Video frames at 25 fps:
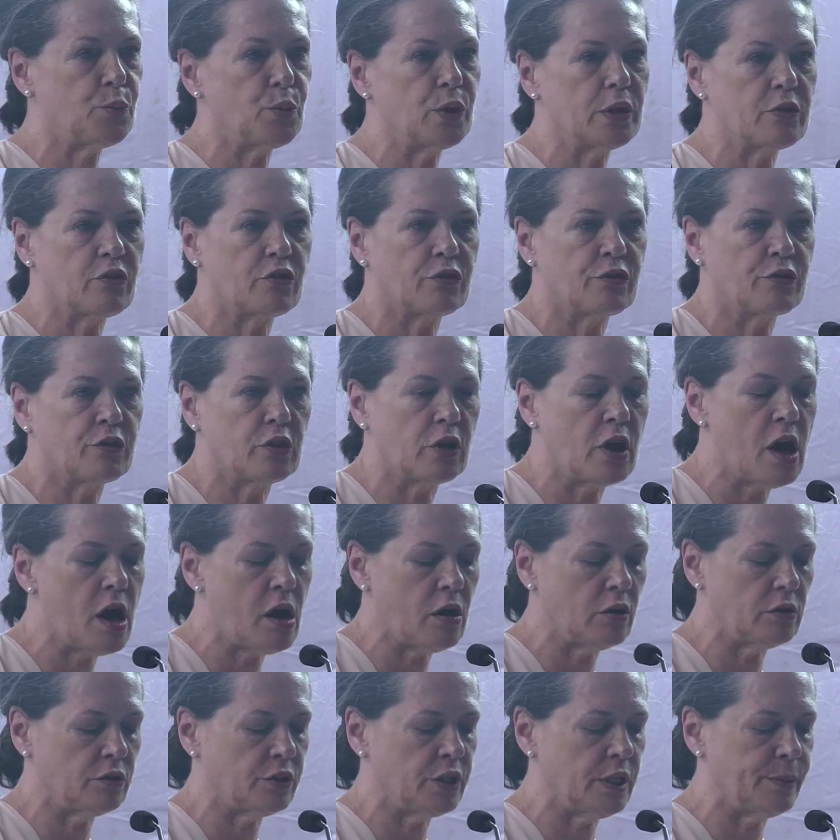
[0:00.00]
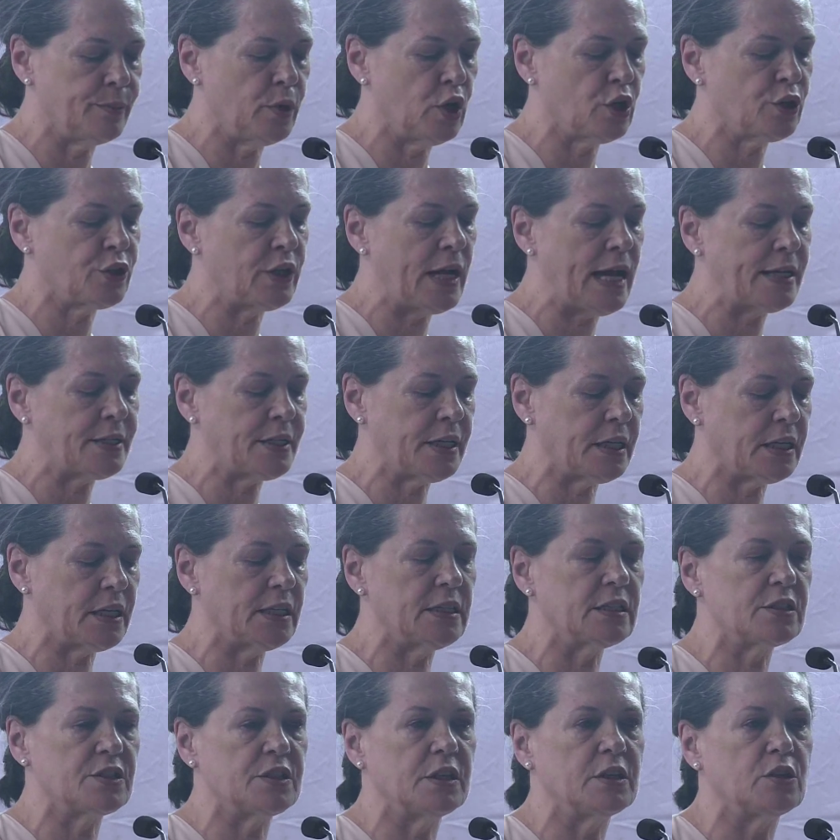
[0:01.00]
with strong democratic
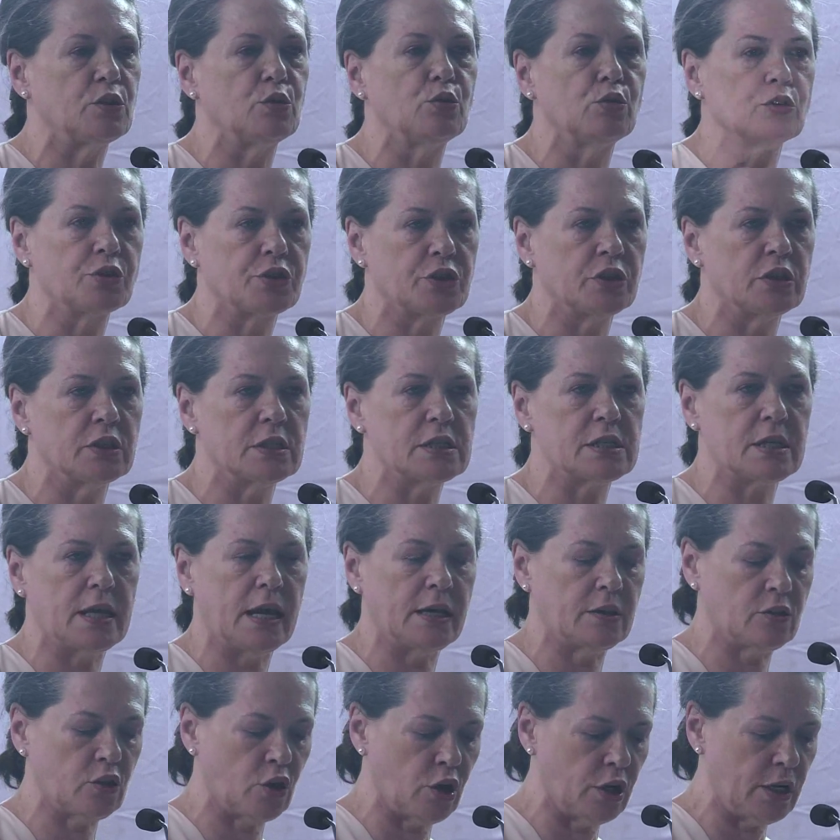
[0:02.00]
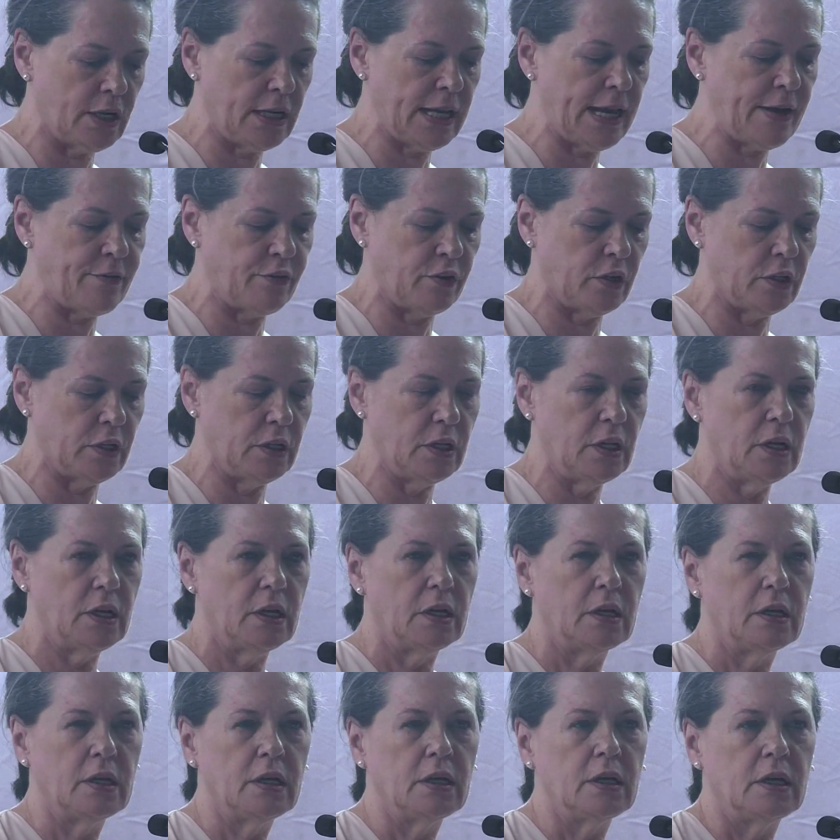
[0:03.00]
institutions at all level.
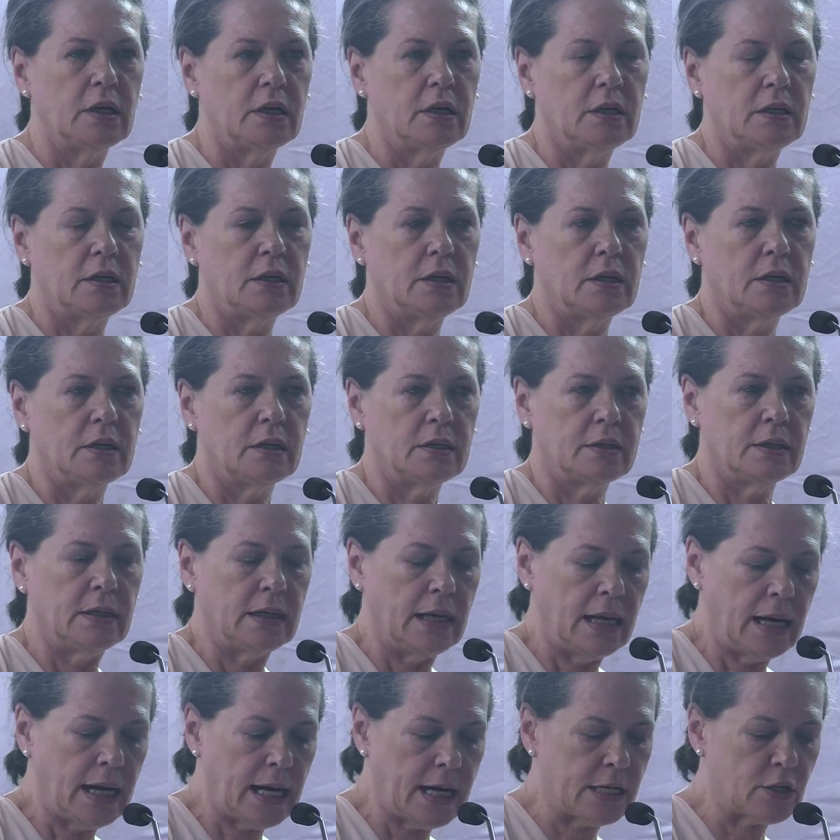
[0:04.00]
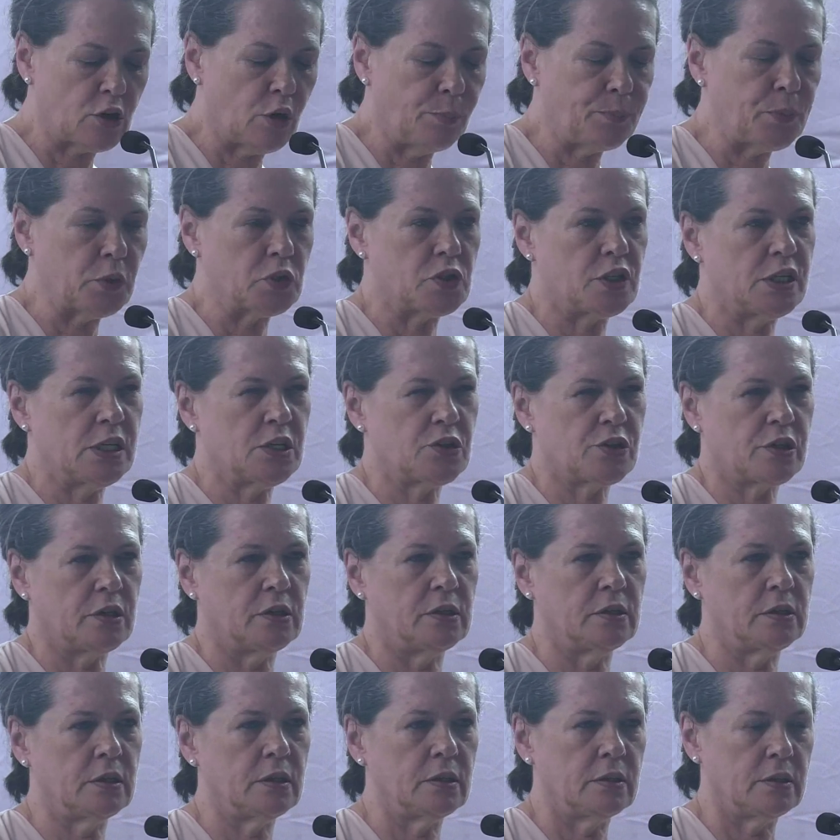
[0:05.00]
Our
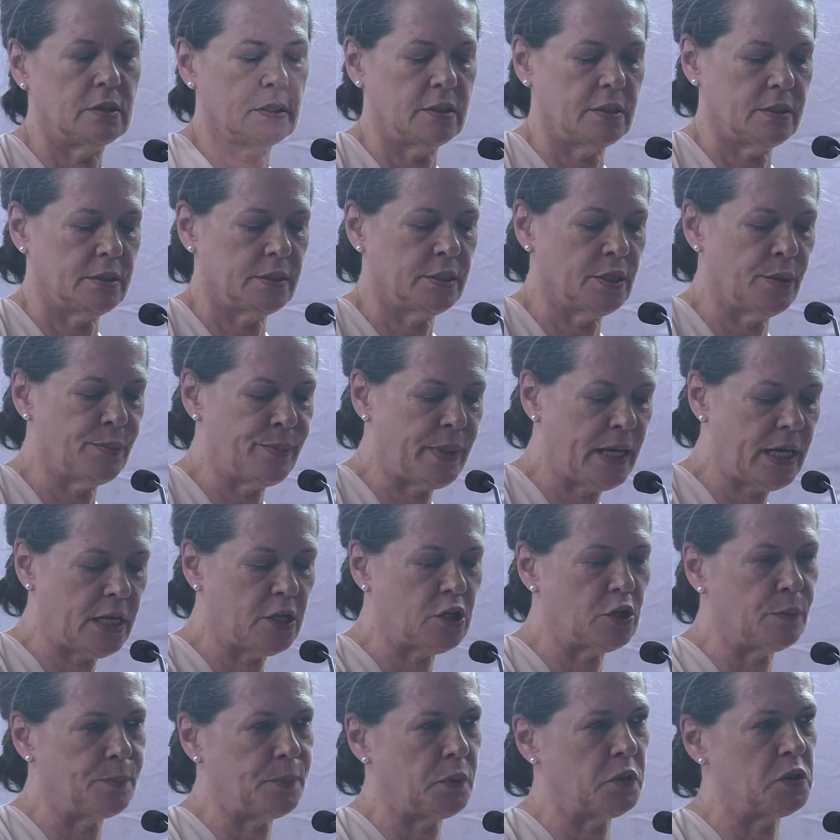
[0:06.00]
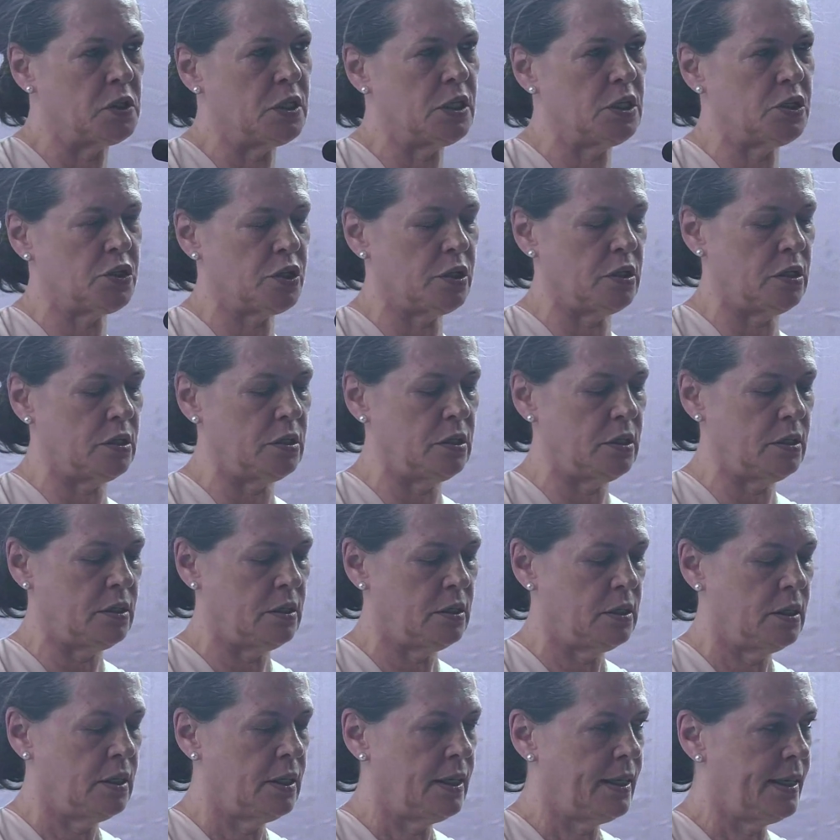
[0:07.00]
opposition, the main opposition,
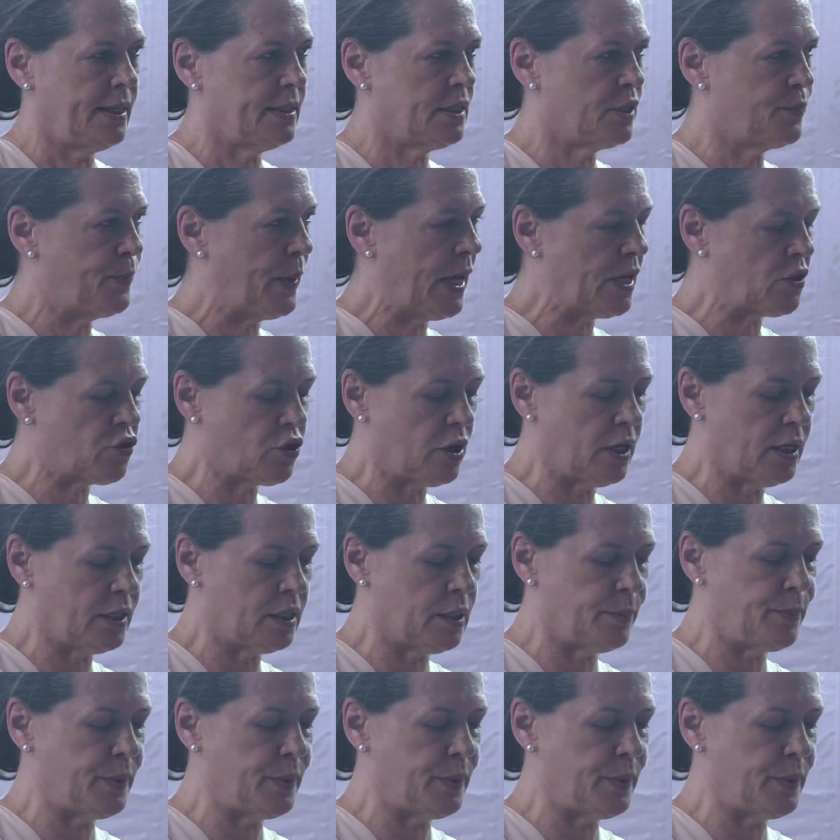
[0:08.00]
especially the